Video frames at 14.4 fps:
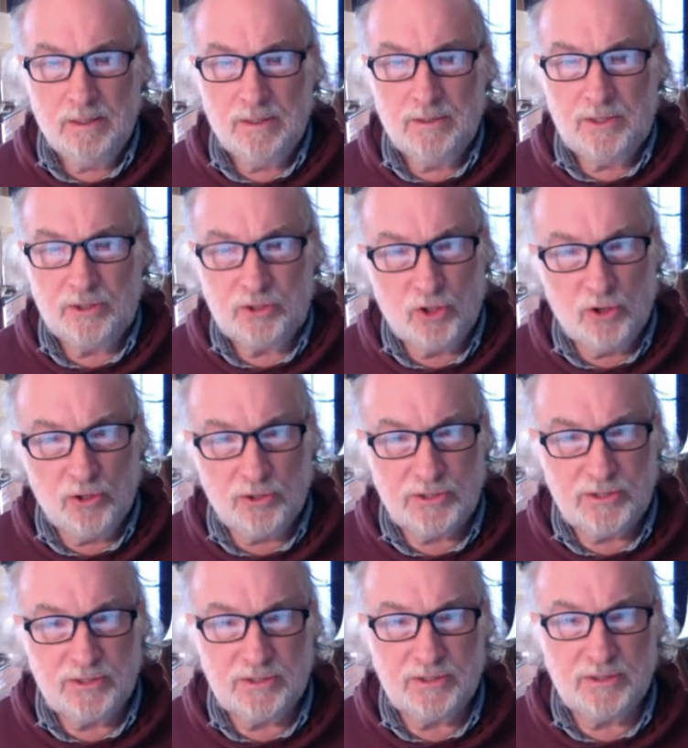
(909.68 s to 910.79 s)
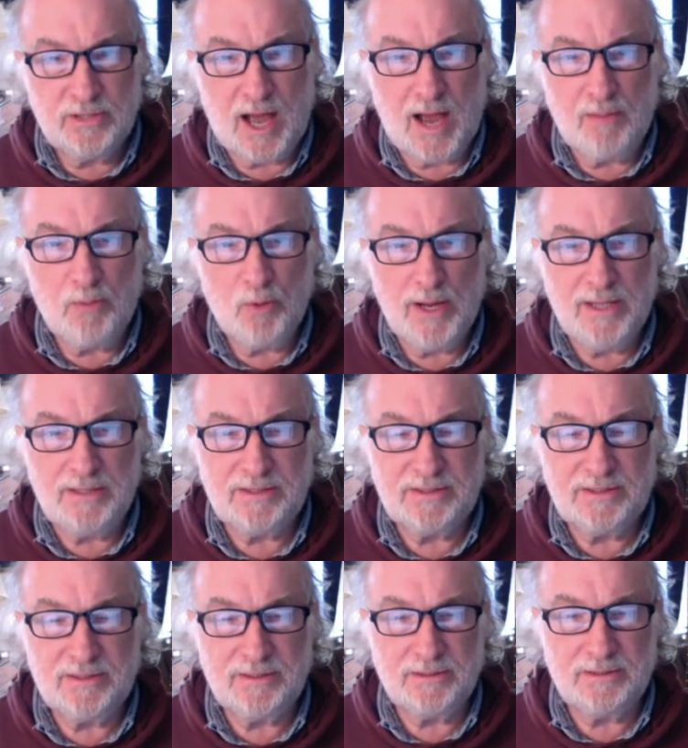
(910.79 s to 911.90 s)
The church
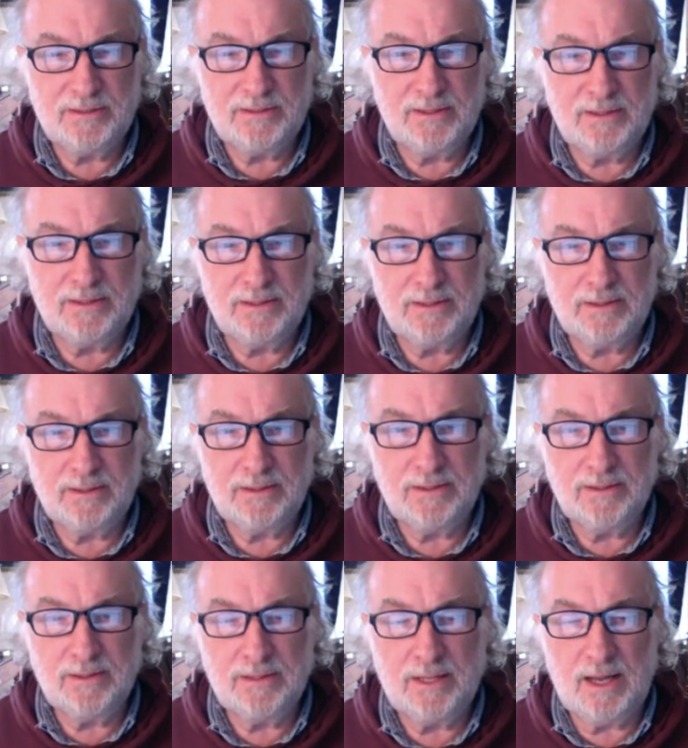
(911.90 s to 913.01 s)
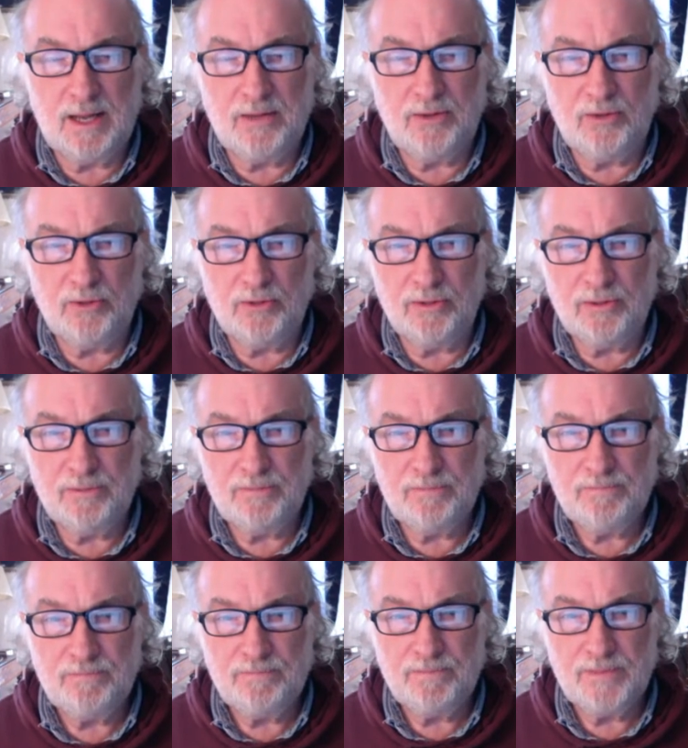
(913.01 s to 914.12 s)
operates under
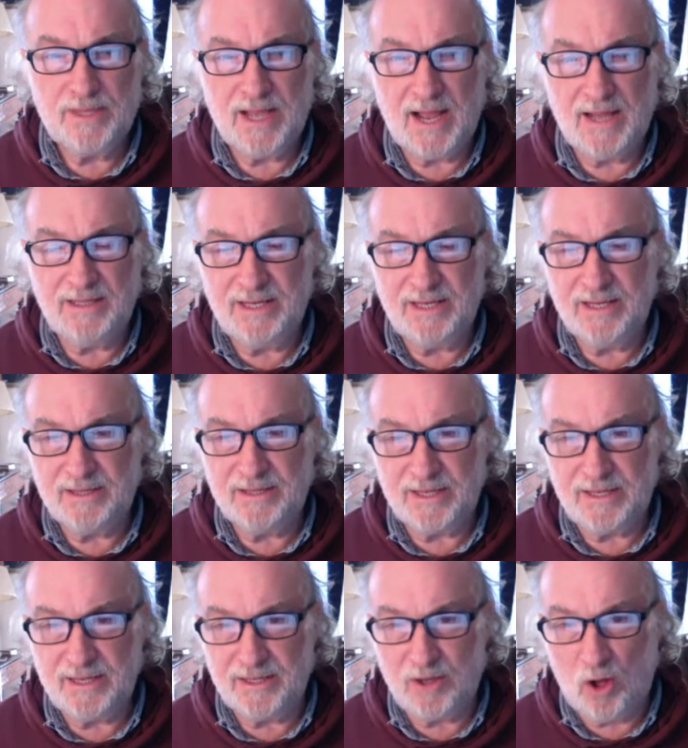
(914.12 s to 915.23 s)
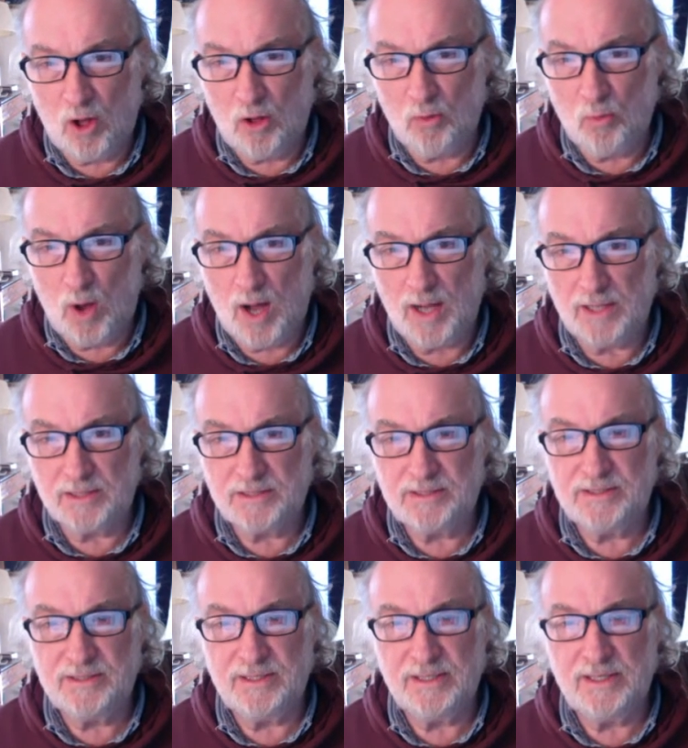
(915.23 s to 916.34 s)
the idea that it all
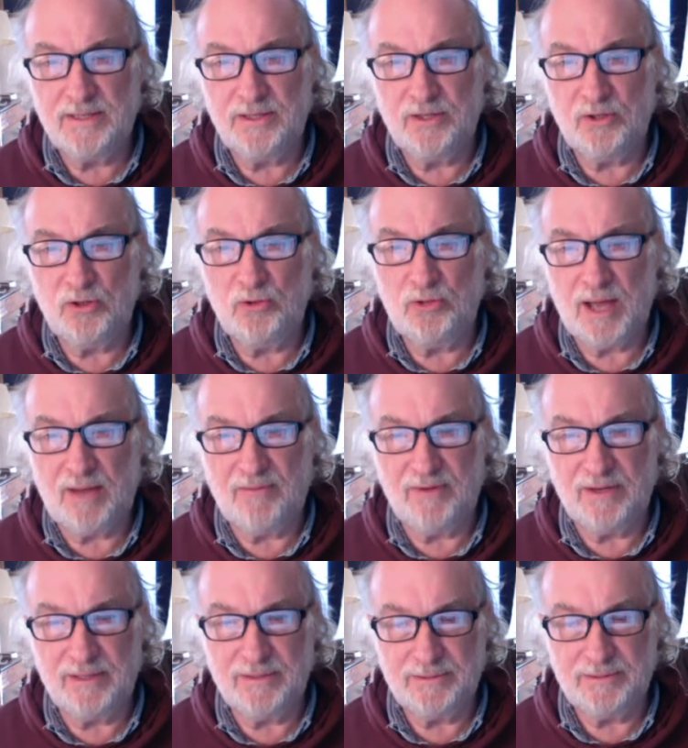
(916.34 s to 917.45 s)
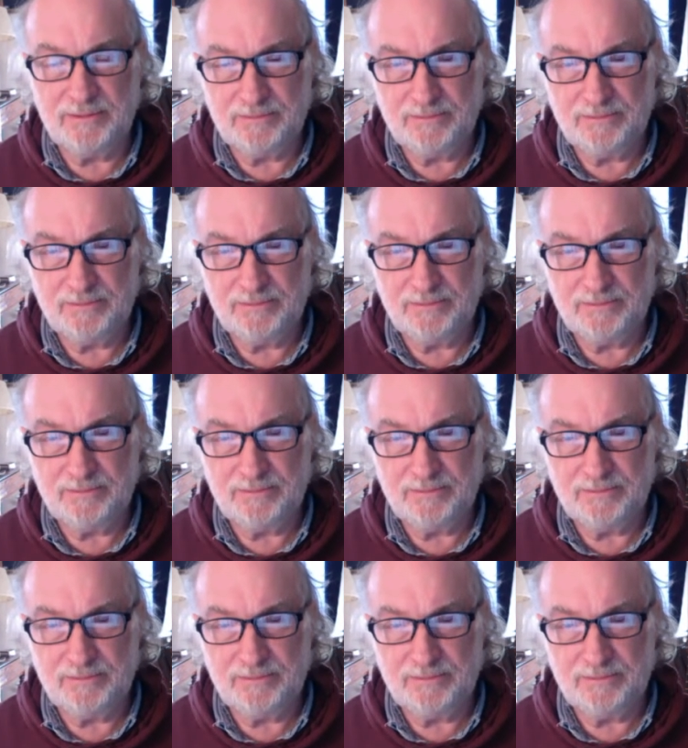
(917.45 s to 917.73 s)
walks in the new covenant.